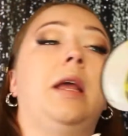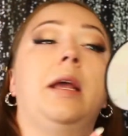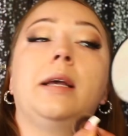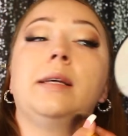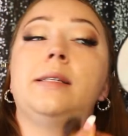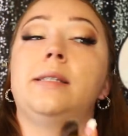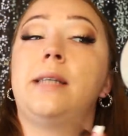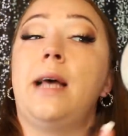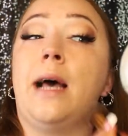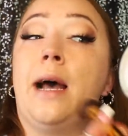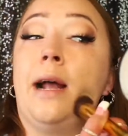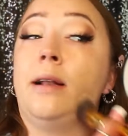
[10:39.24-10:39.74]
as
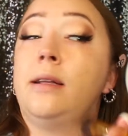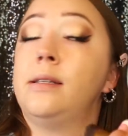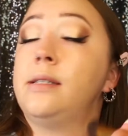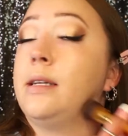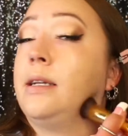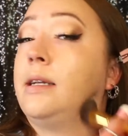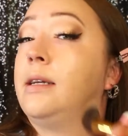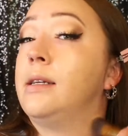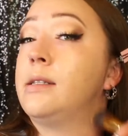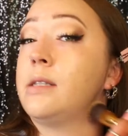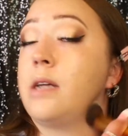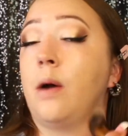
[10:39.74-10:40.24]
sad as it
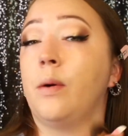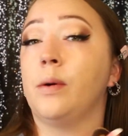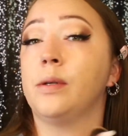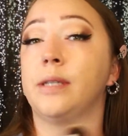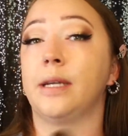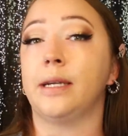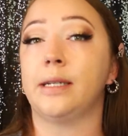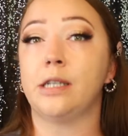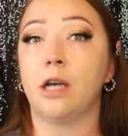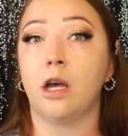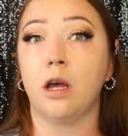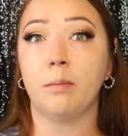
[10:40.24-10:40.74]
is, I was
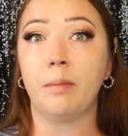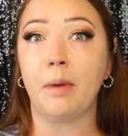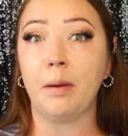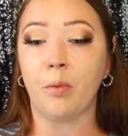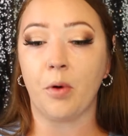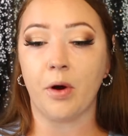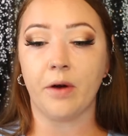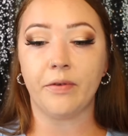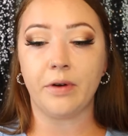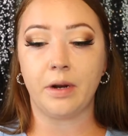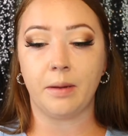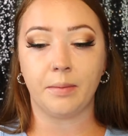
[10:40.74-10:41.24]
like telling my
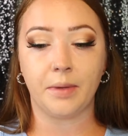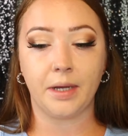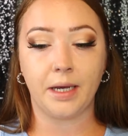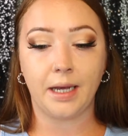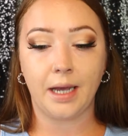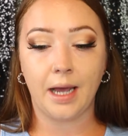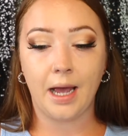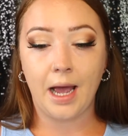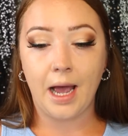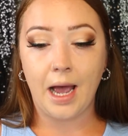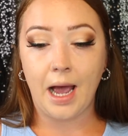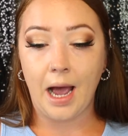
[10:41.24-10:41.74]
boyfriend, I'm like,
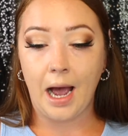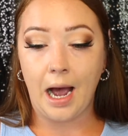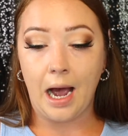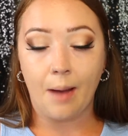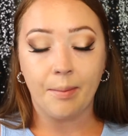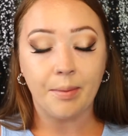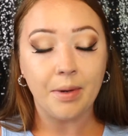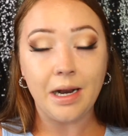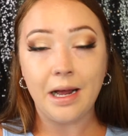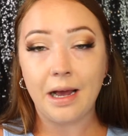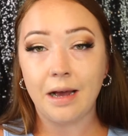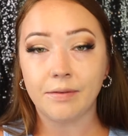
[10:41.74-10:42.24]
I'm
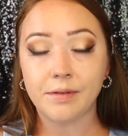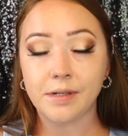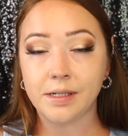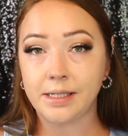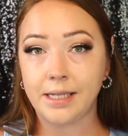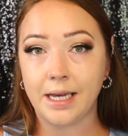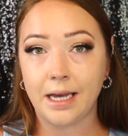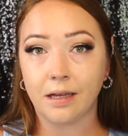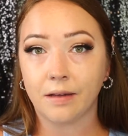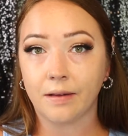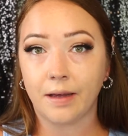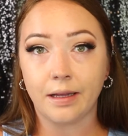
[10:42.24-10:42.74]
gonna have to
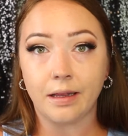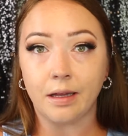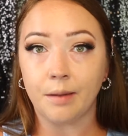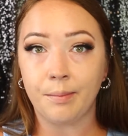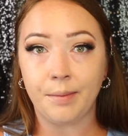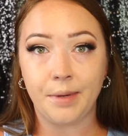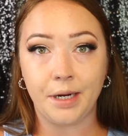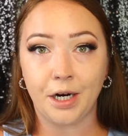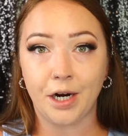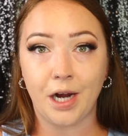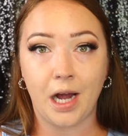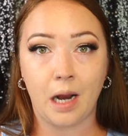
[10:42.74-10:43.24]
take like the
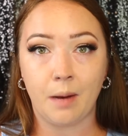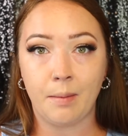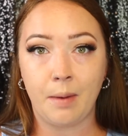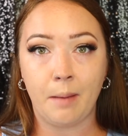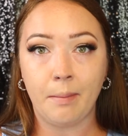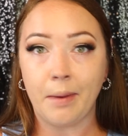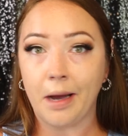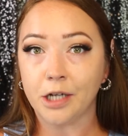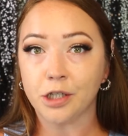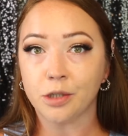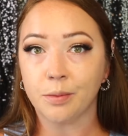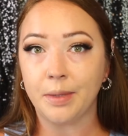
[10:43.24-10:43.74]
mirror out of my
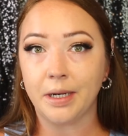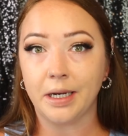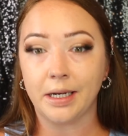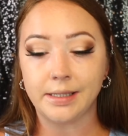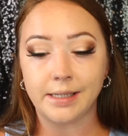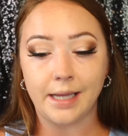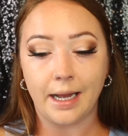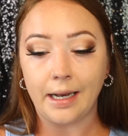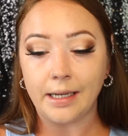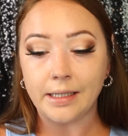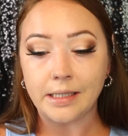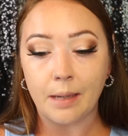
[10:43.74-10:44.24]
bedroom, because
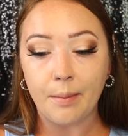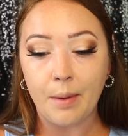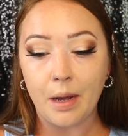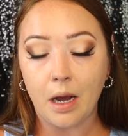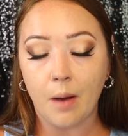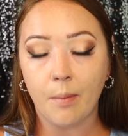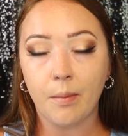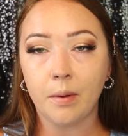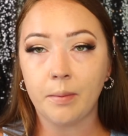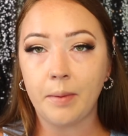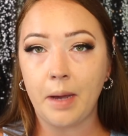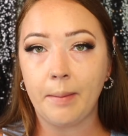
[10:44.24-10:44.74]
anytime I
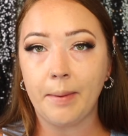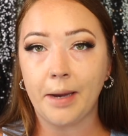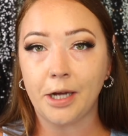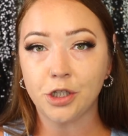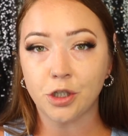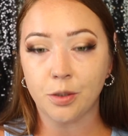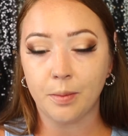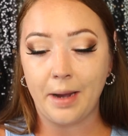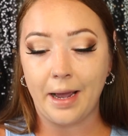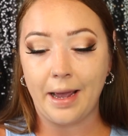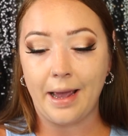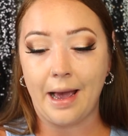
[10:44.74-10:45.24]
come in my
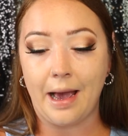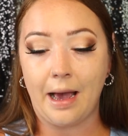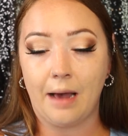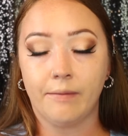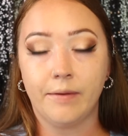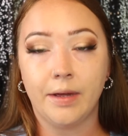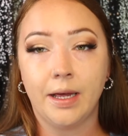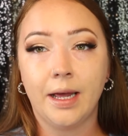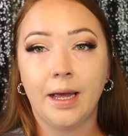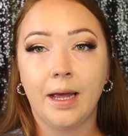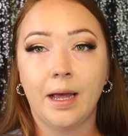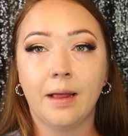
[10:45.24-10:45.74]
bedroom, I
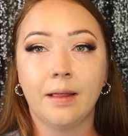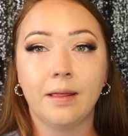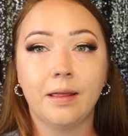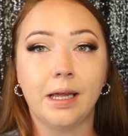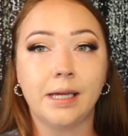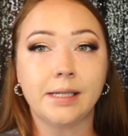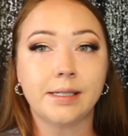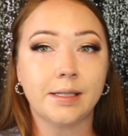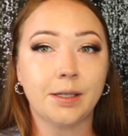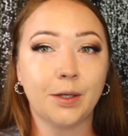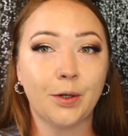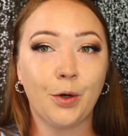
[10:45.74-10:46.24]
have
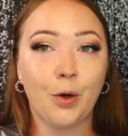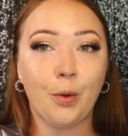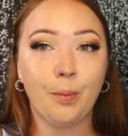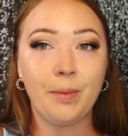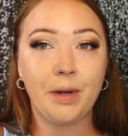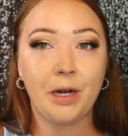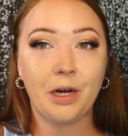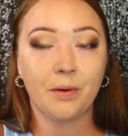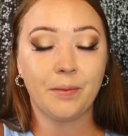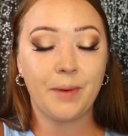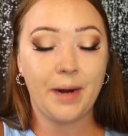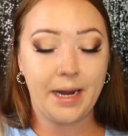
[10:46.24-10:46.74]
this little
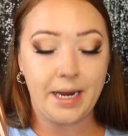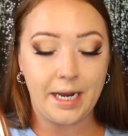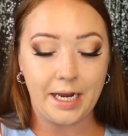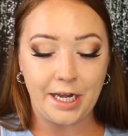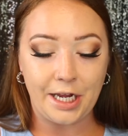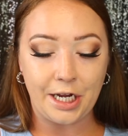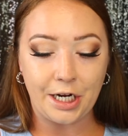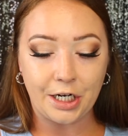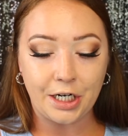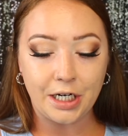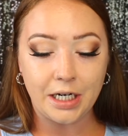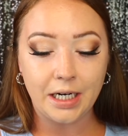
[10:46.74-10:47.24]
mirror right
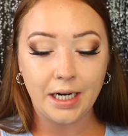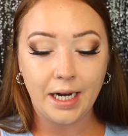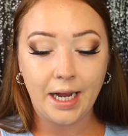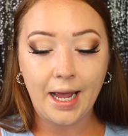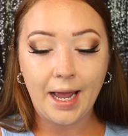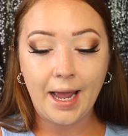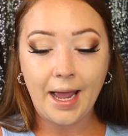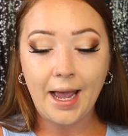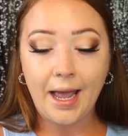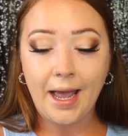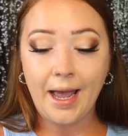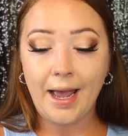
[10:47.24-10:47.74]
here.
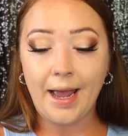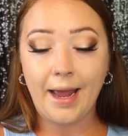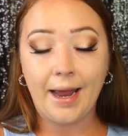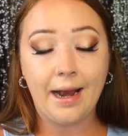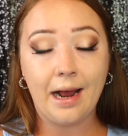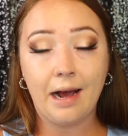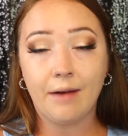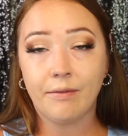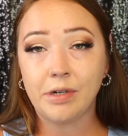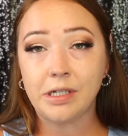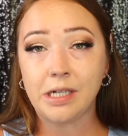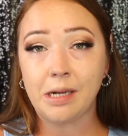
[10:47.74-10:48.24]
And
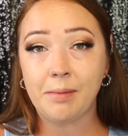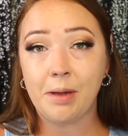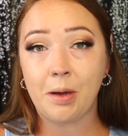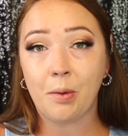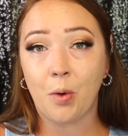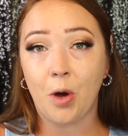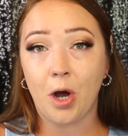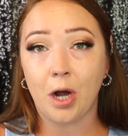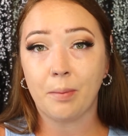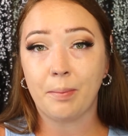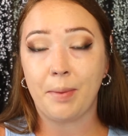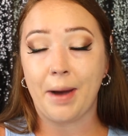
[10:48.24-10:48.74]
every time I
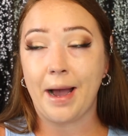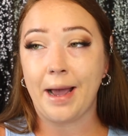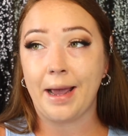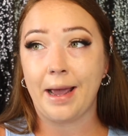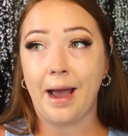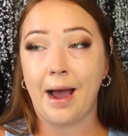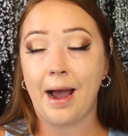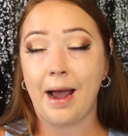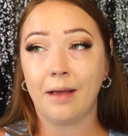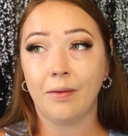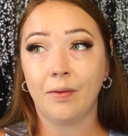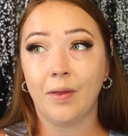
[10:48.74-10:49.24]
walk by it,
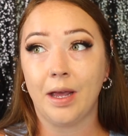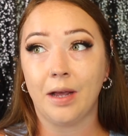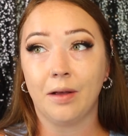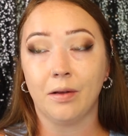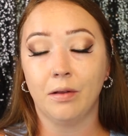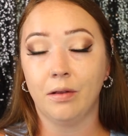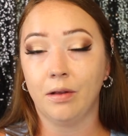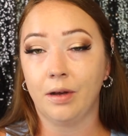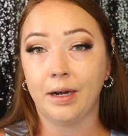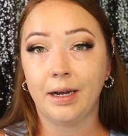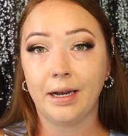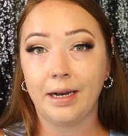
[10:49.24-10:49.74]
I like
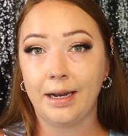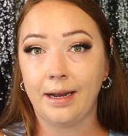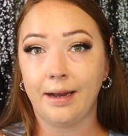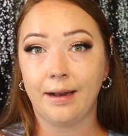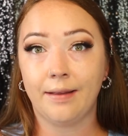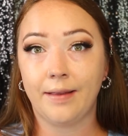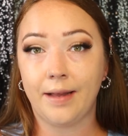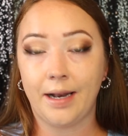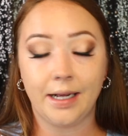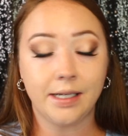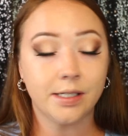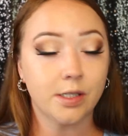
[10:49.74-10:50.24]
look in it
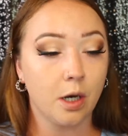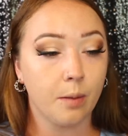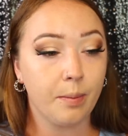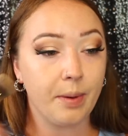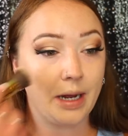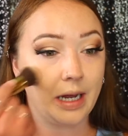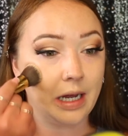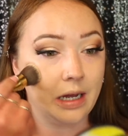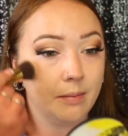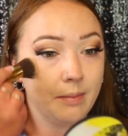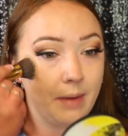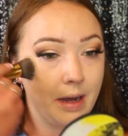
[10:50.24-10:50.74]
and then I start
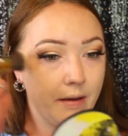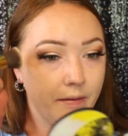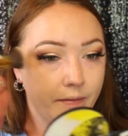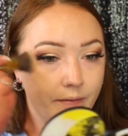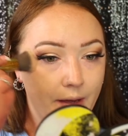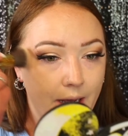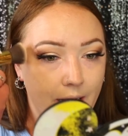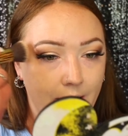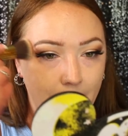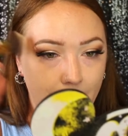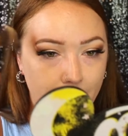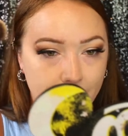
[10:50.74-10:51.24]
picking my
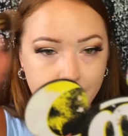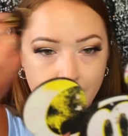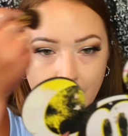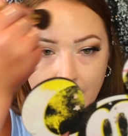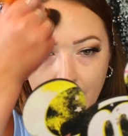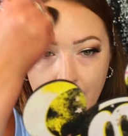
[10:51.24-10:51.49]
face.